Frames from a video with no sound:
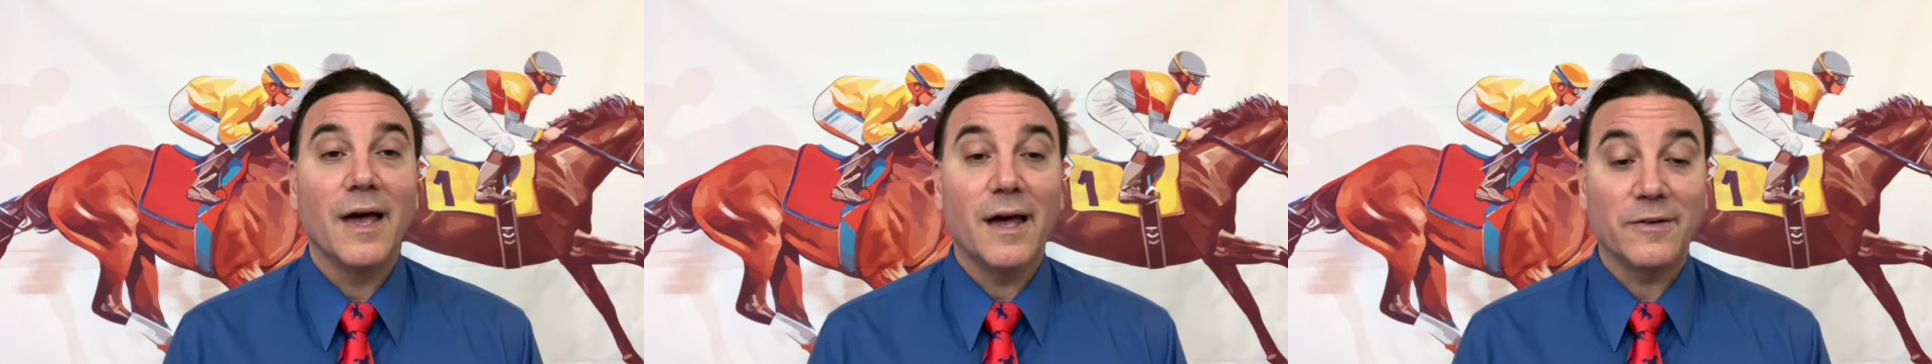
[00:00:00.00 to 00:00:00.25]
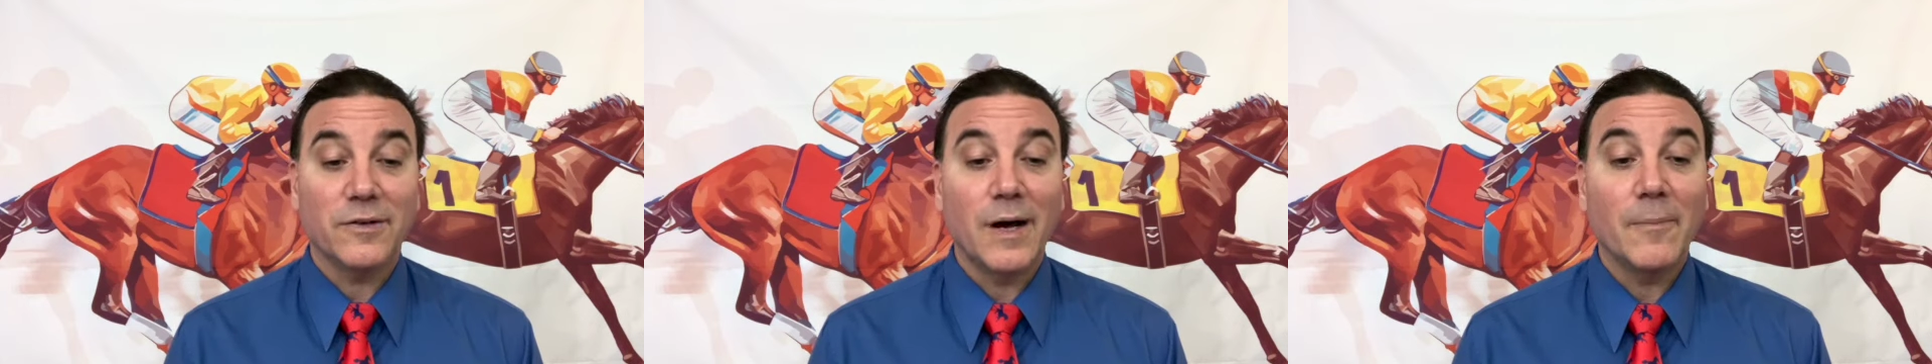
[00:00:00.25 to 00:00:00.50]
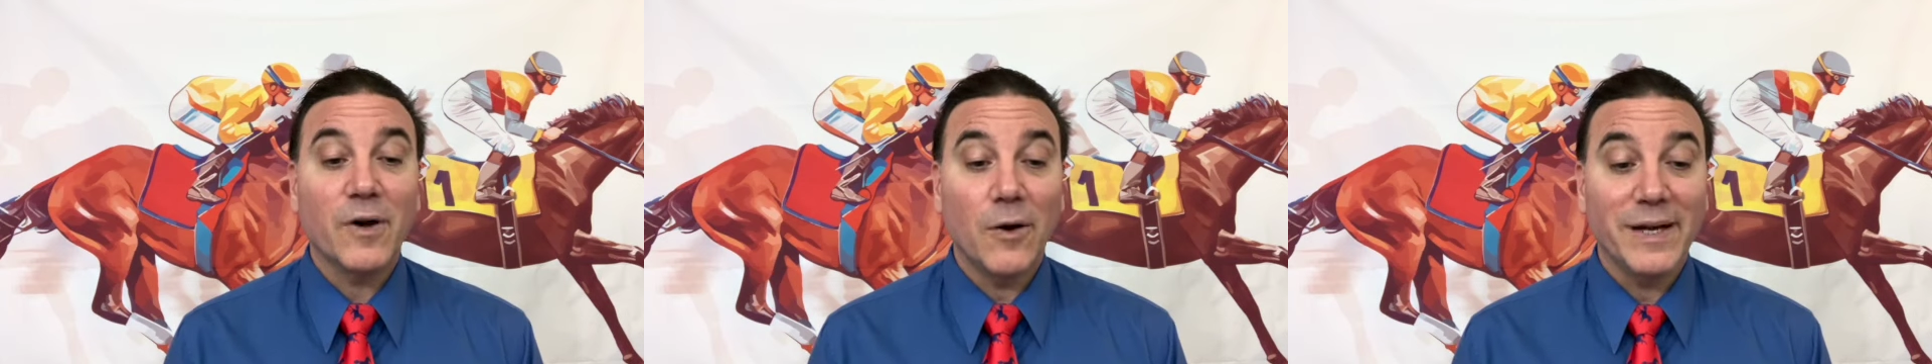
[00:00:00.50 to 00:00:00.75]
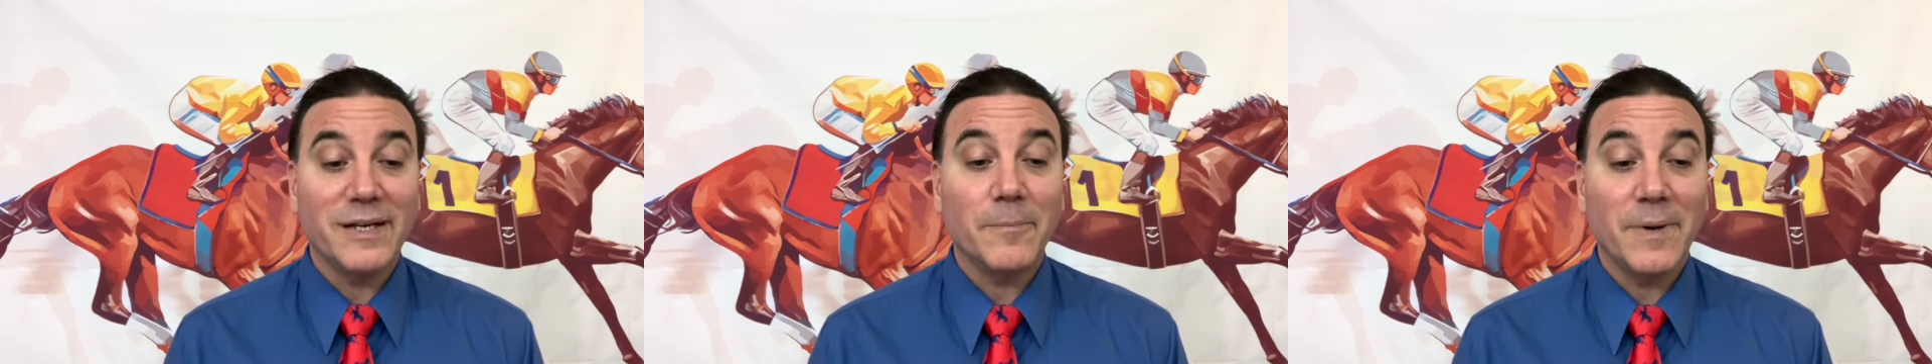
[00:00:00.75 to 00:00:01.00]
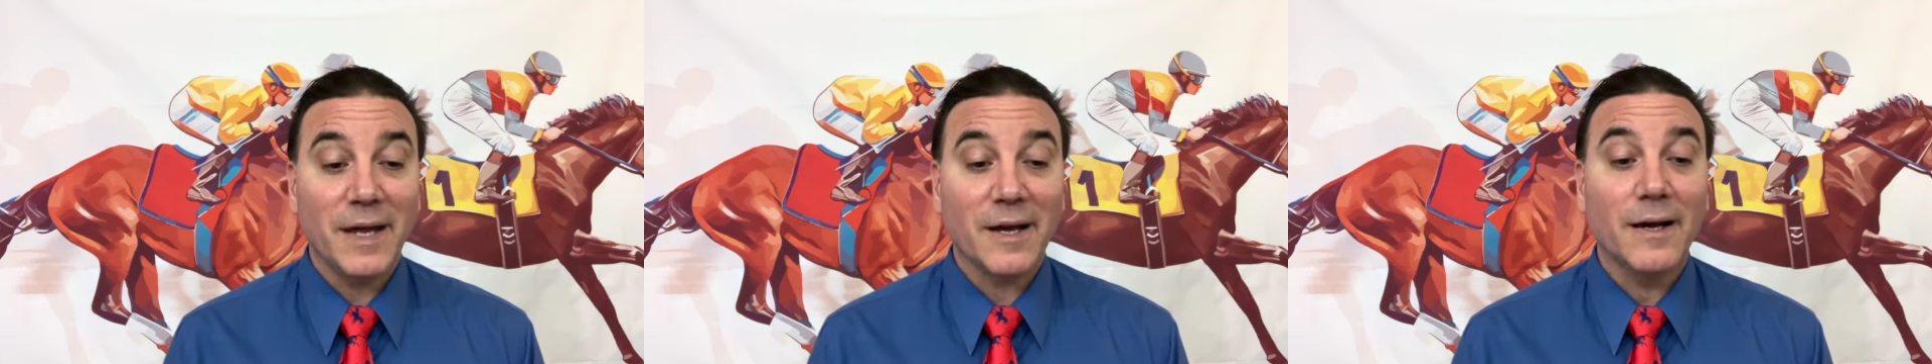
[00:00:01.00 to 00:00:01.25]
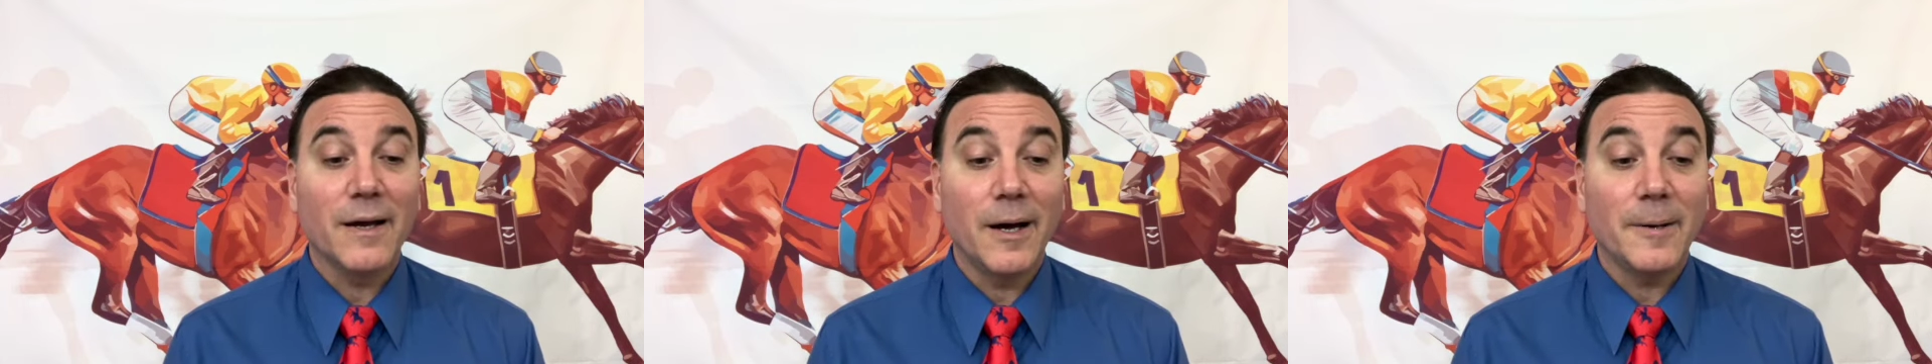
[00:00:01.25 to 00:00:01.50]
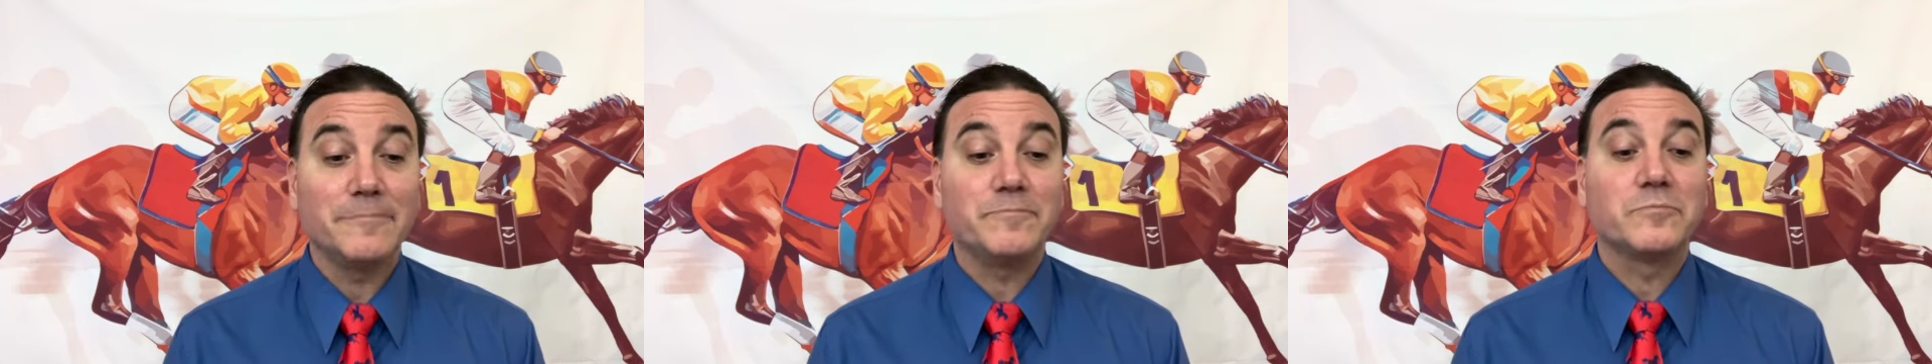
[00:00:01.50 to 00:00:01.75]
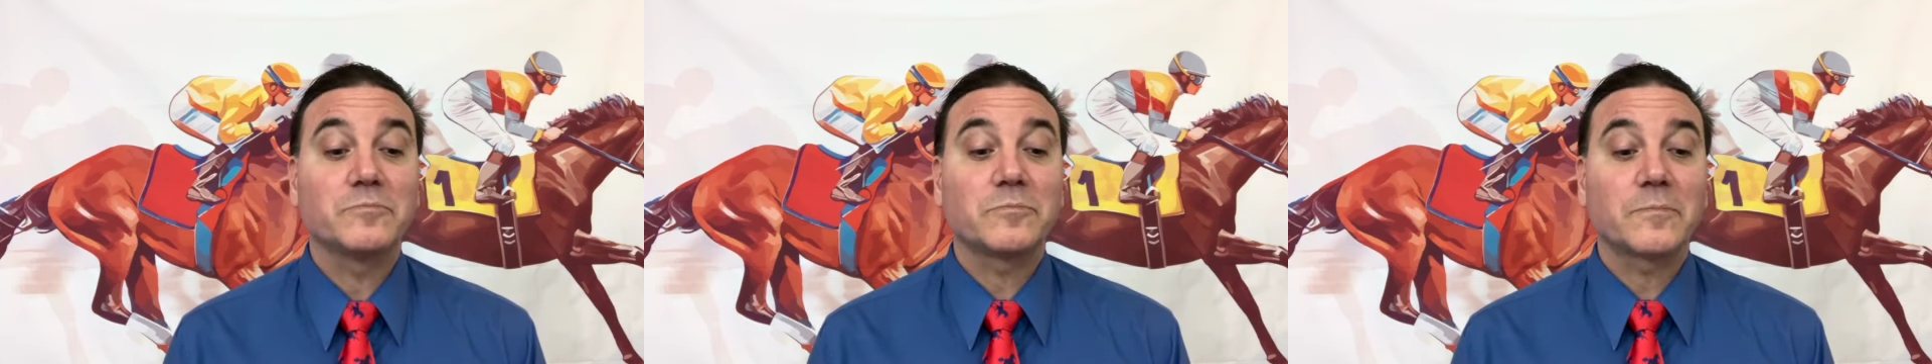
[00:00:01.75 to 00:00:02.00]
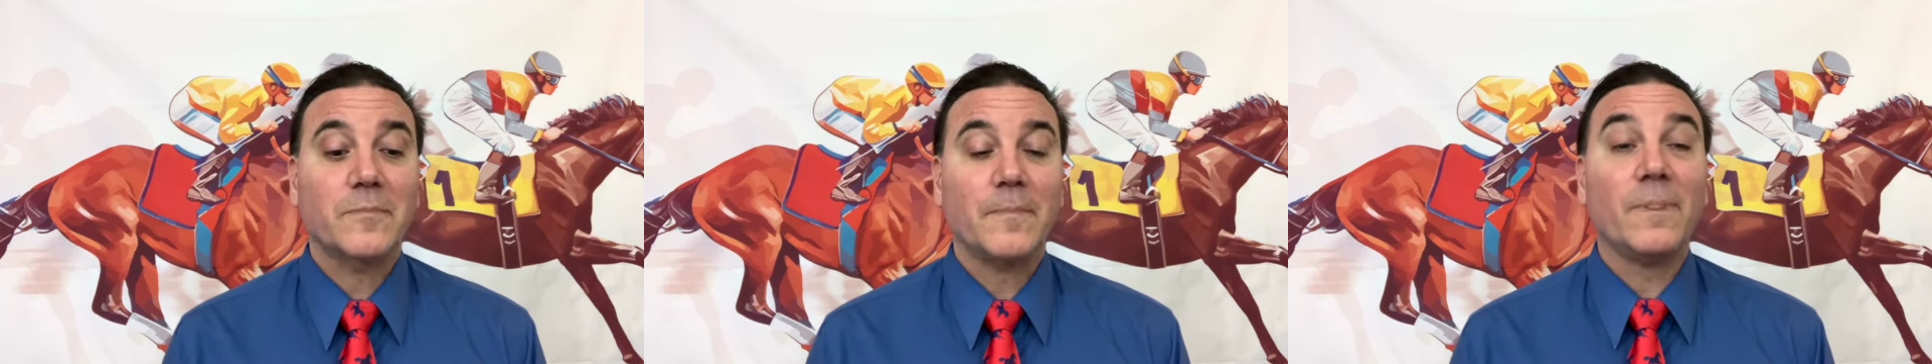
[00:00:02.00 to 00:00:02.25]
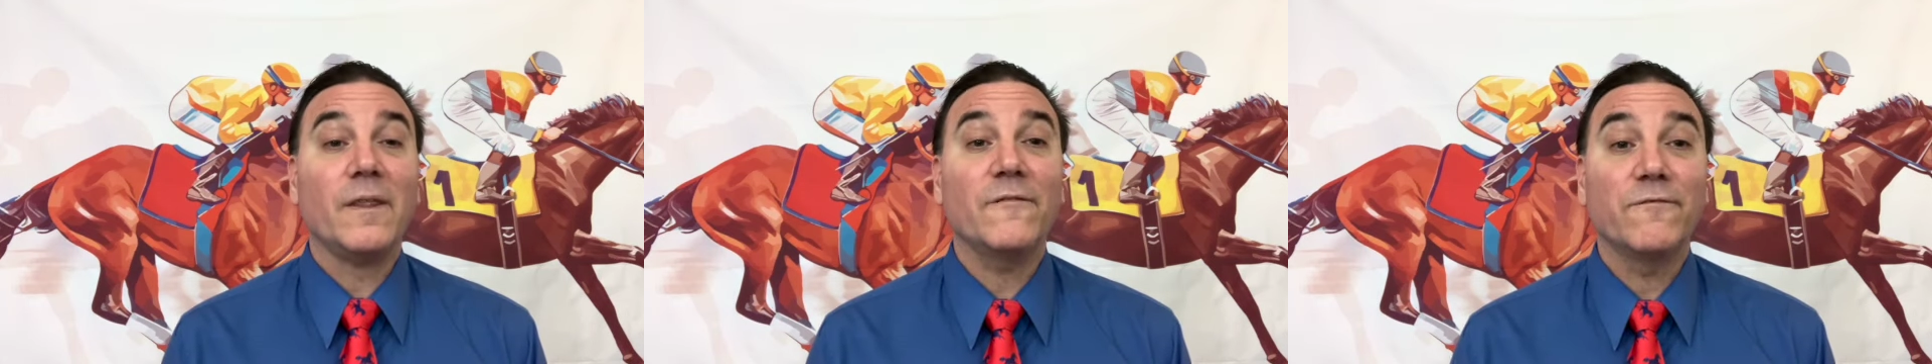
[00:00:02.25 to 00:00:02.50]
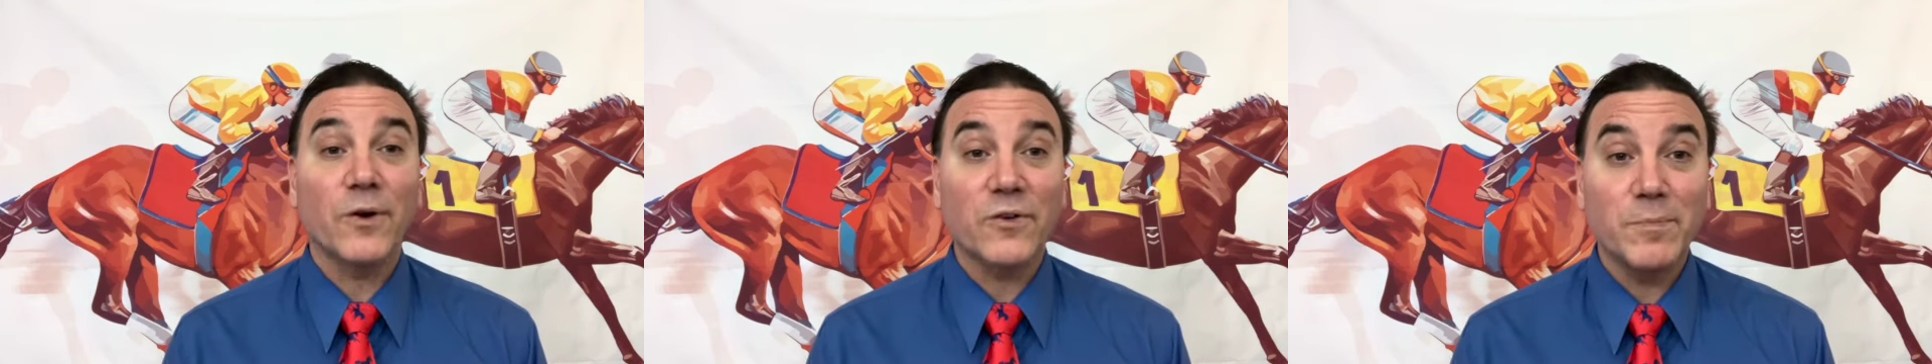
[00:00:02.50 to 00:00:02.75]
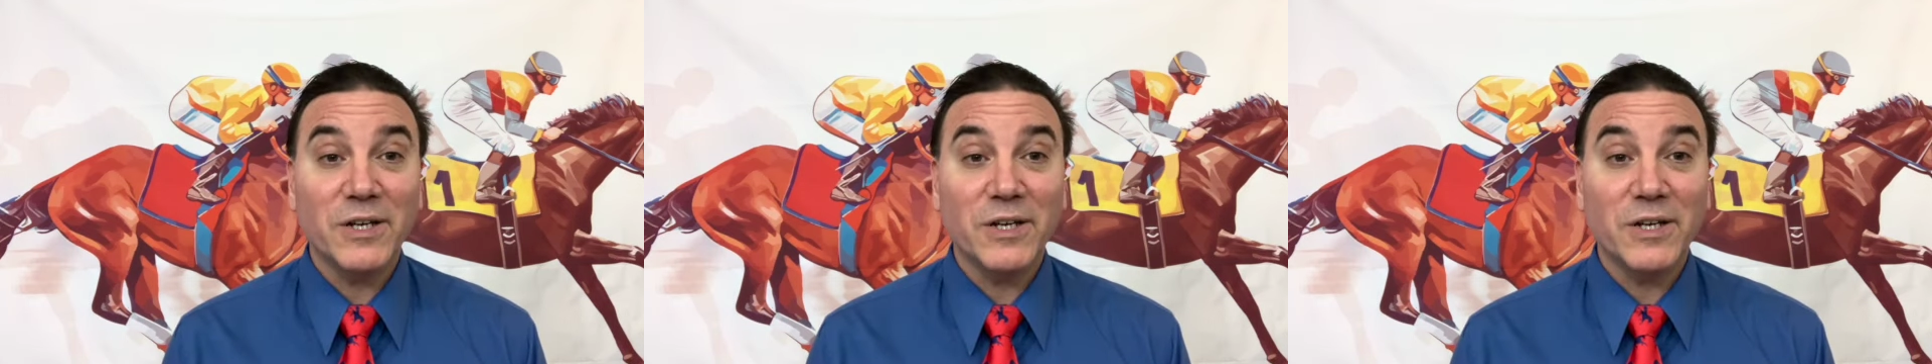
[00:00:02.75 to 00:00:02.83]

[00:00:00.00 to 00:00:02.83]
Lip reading: So I'm going to pick First